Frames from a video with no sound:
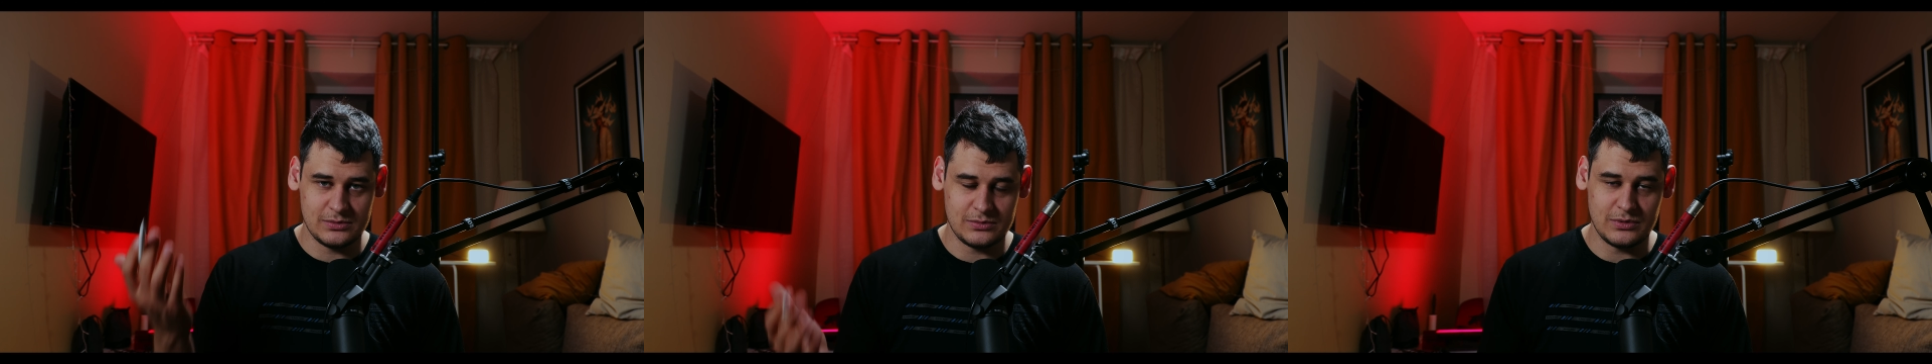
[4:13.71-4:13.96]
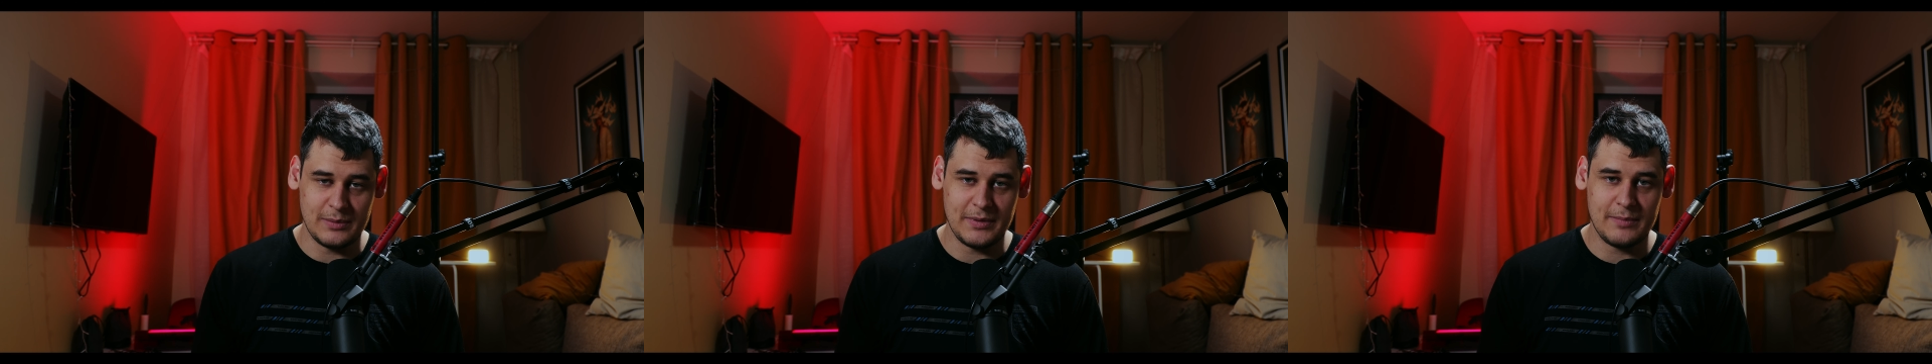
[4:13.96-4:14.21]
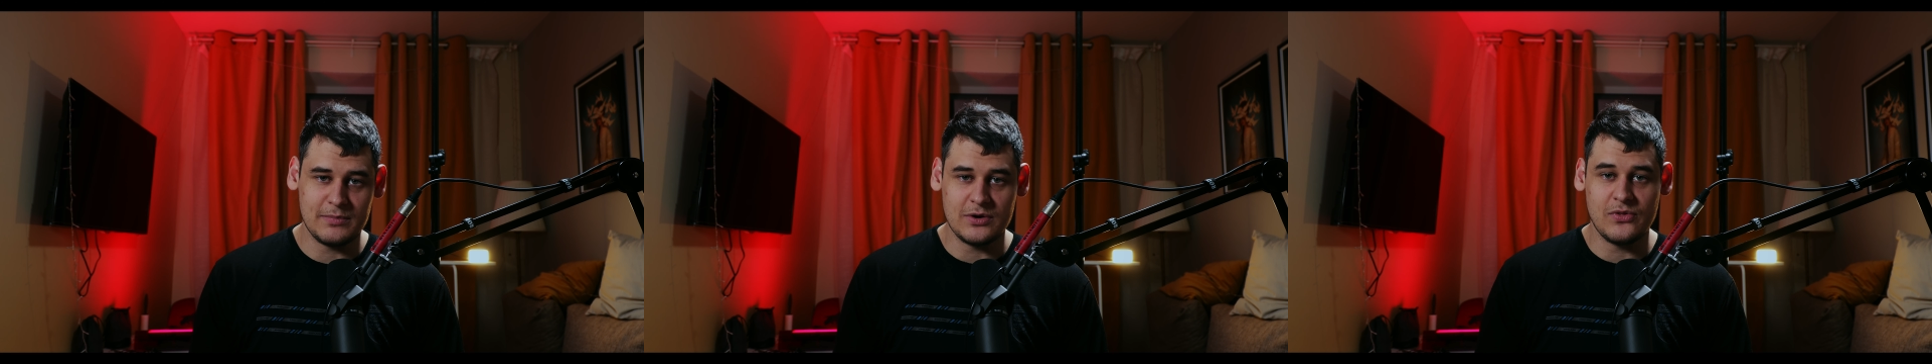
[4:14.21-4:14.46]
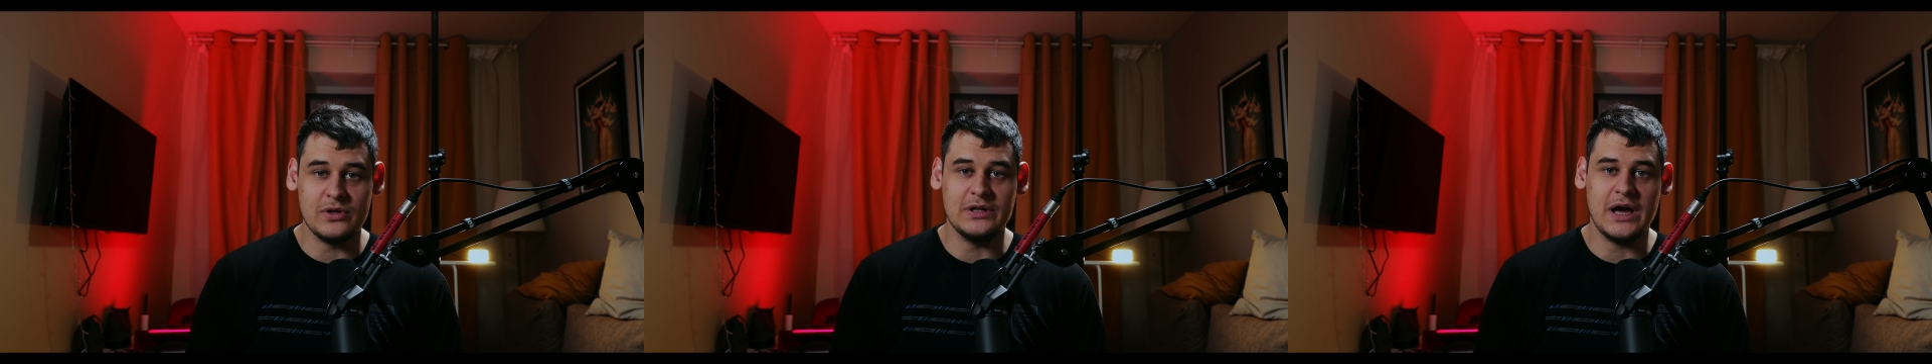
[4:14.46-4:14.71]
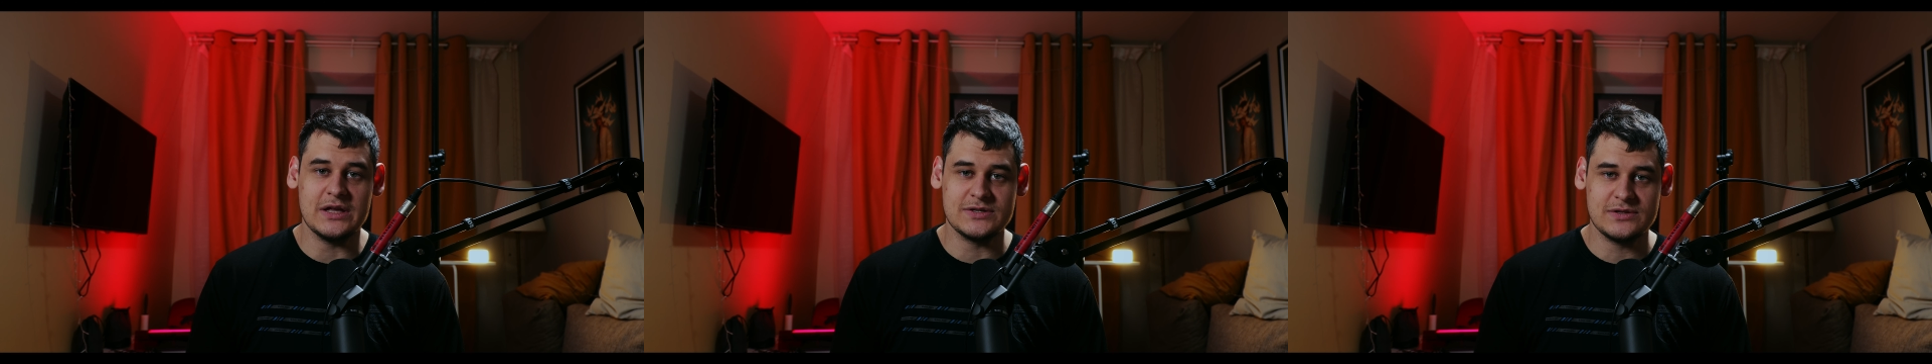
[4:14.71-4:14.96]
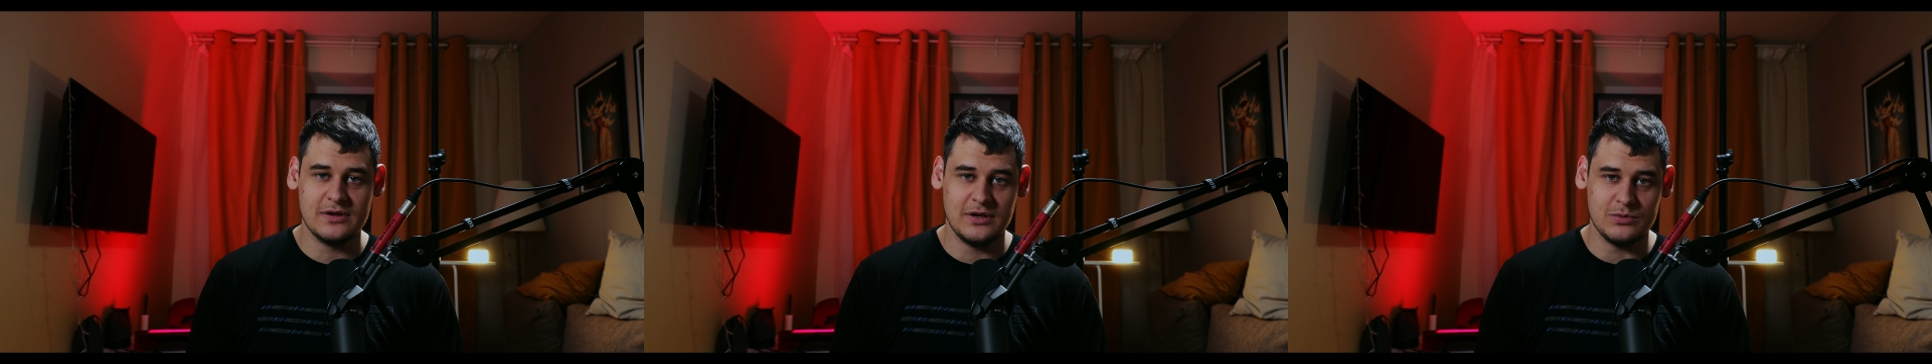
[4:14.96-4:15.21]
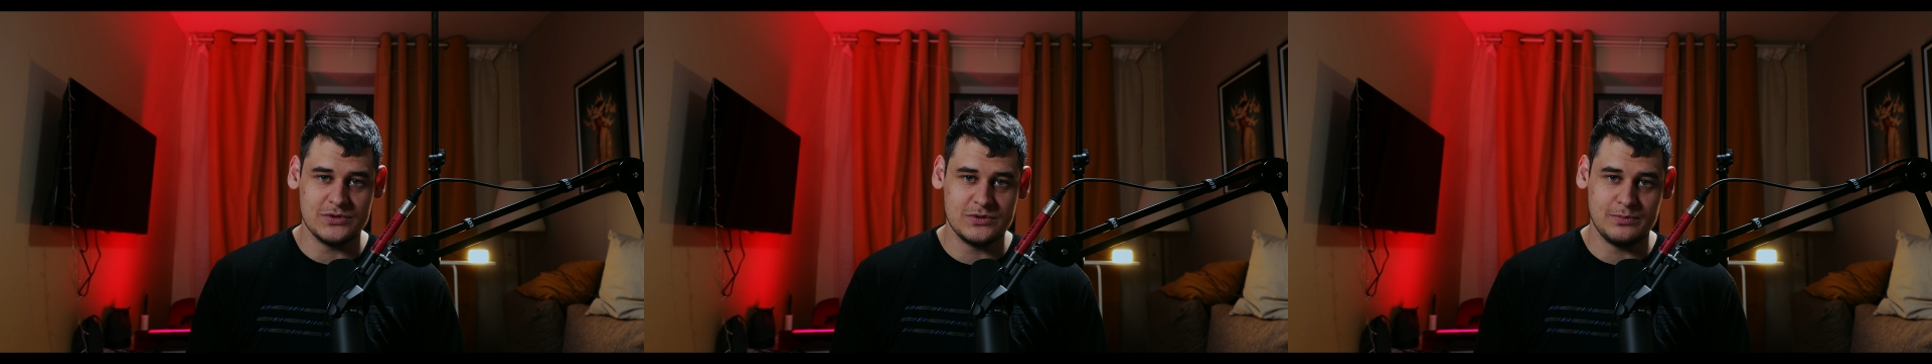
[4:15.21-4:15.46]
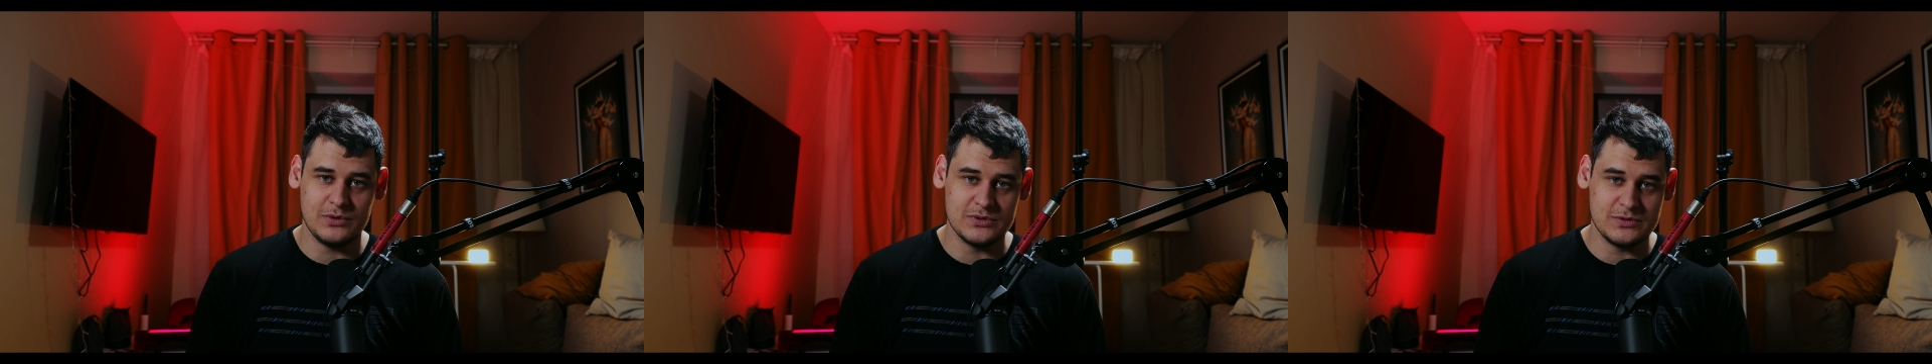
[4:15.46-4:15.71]
remember the lines he was
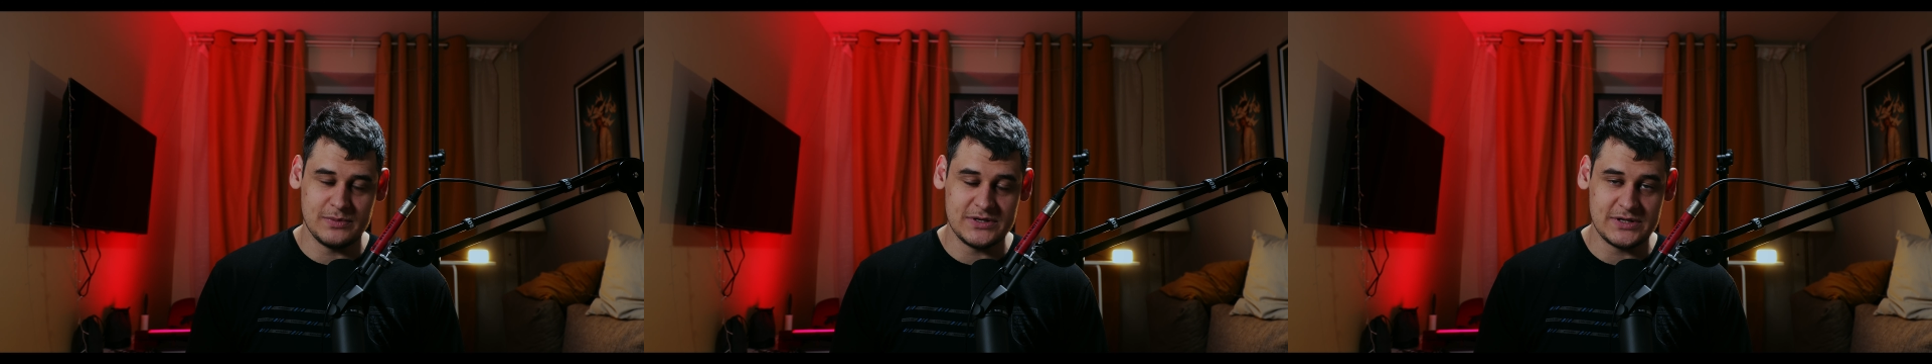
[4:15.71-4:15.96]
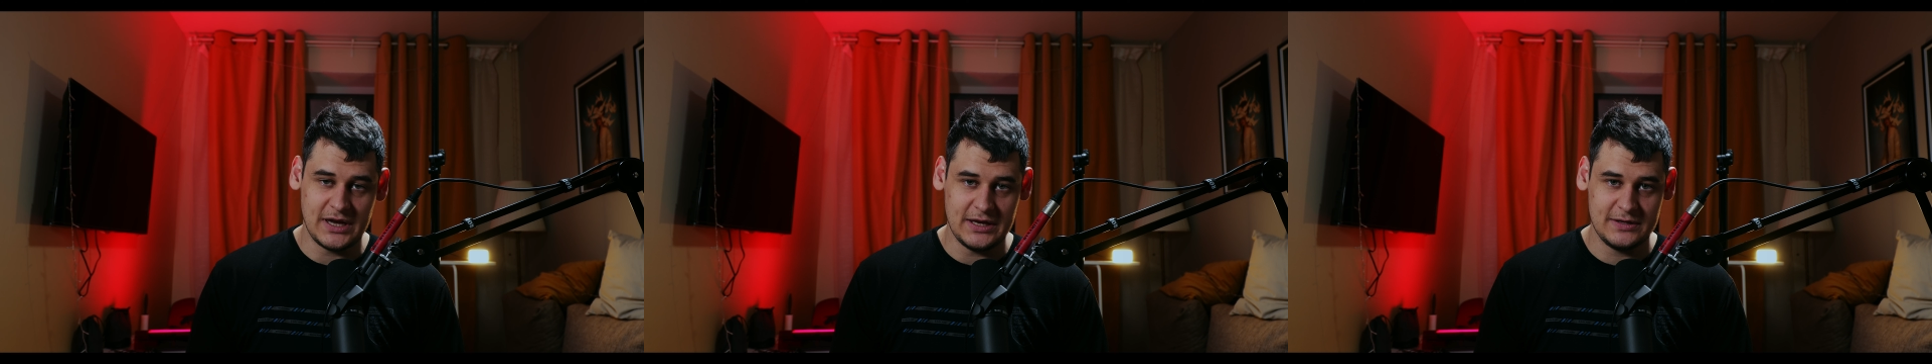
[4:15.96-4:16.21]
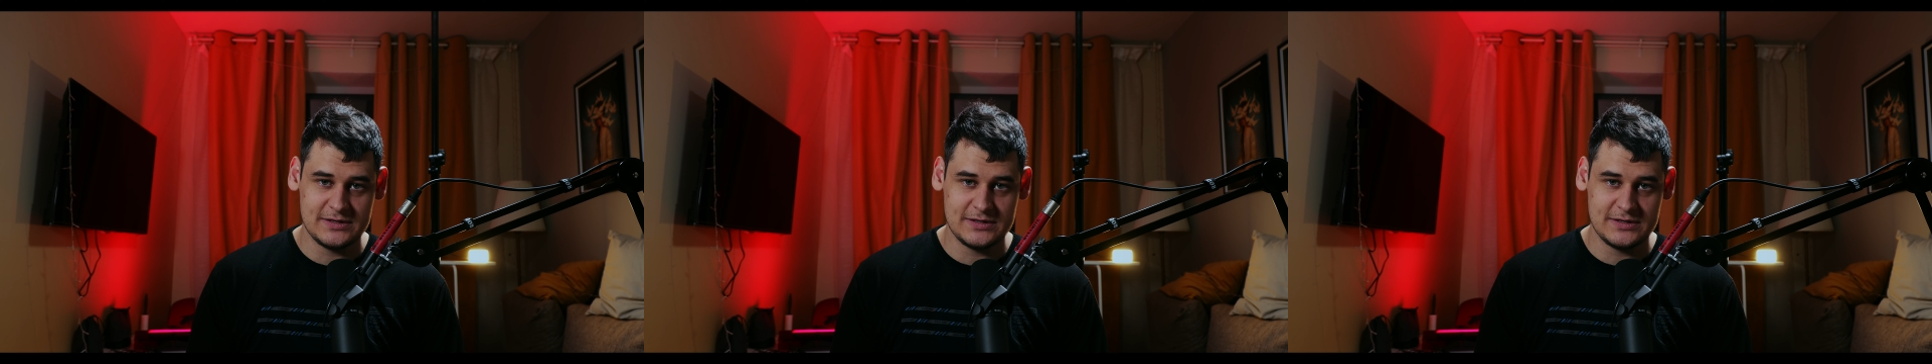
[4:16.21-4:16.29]
supposed to be saying.